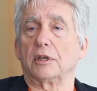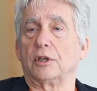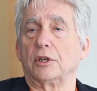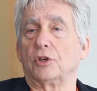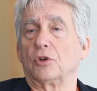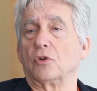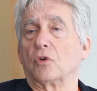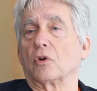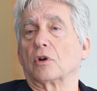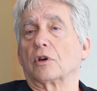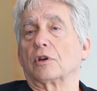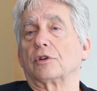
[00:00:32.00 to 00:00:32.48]

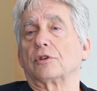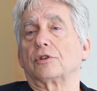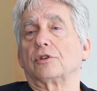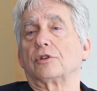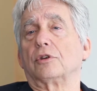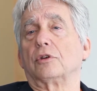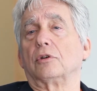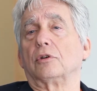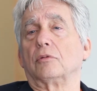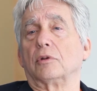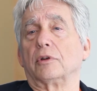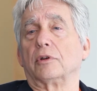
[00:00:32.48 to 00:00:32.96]
in order
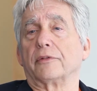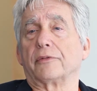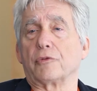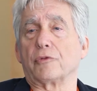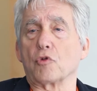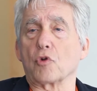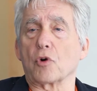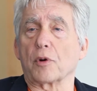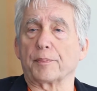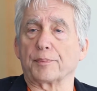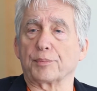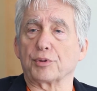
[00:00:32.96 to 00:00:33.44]
to
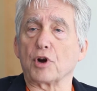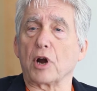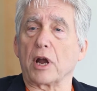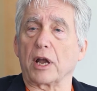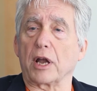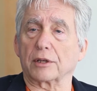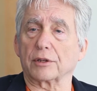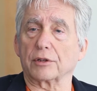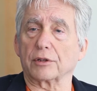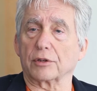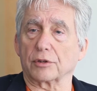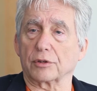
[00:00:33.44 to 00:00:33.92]
inform
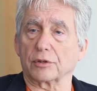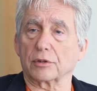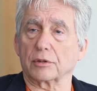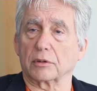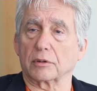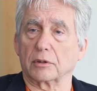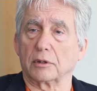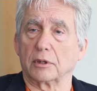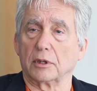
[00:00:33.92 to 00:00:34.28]
practice.